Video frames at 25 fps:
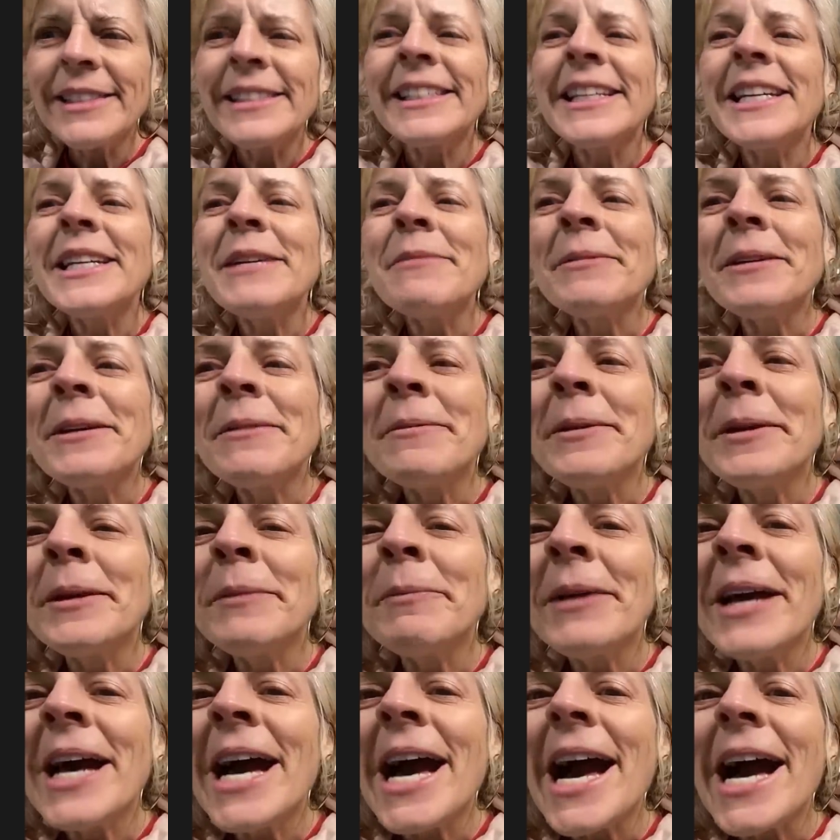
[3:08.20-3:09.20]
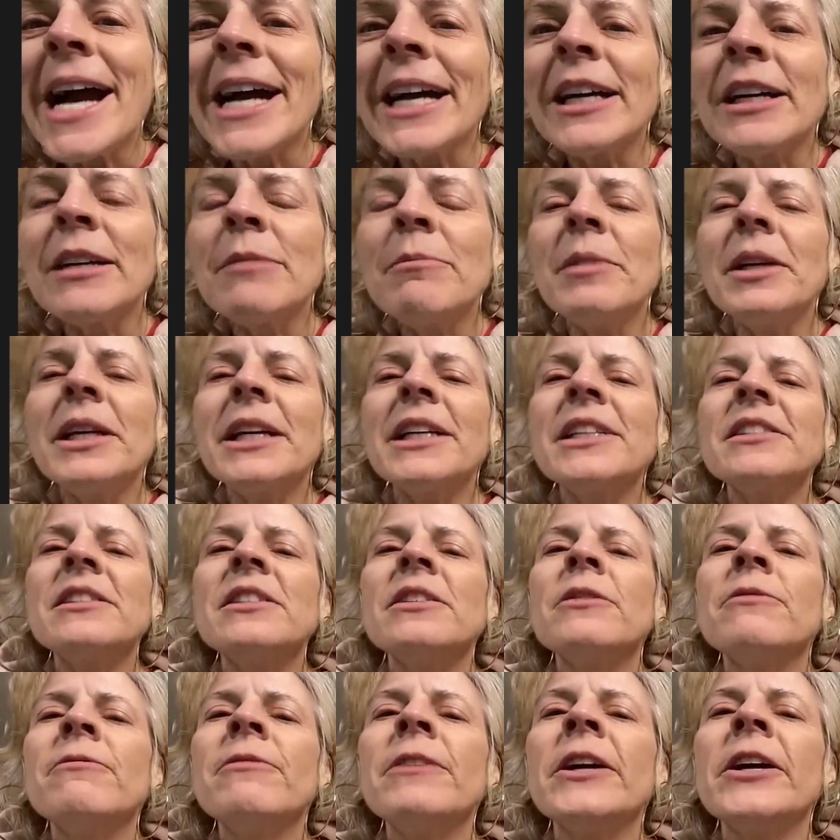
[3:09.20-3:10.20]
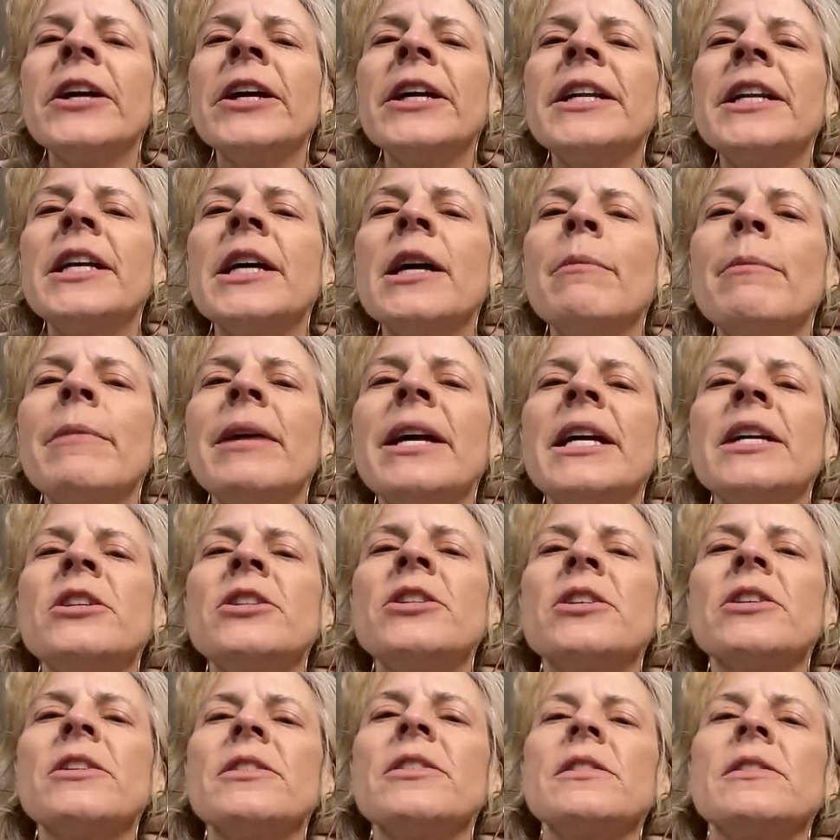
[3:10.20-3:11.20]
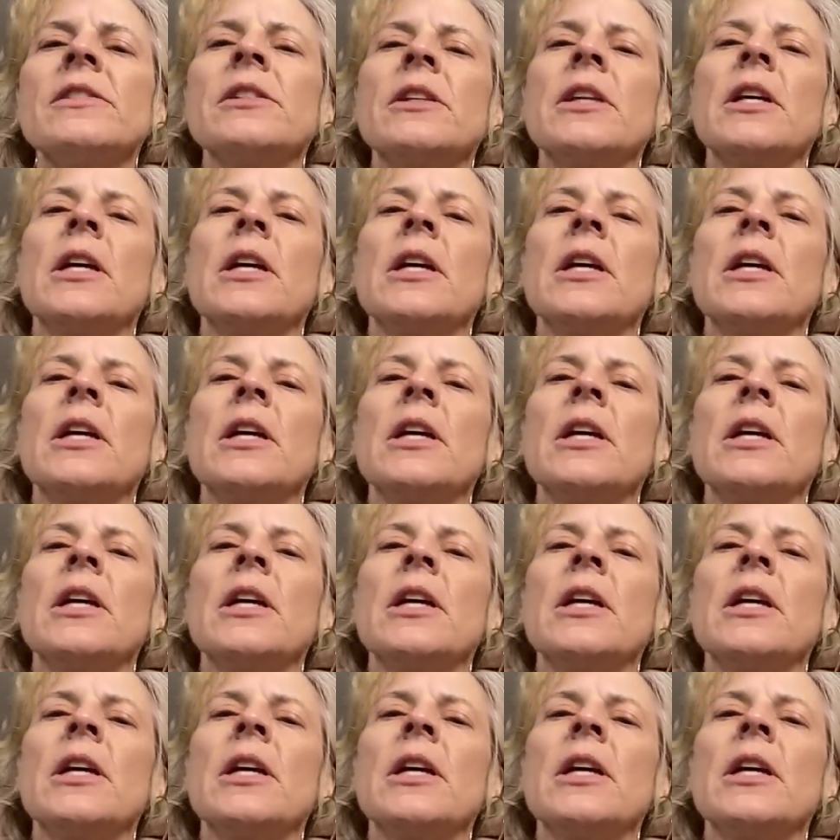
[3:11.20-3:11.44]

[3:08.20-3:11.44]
is keep coming back because they're very dumb angels.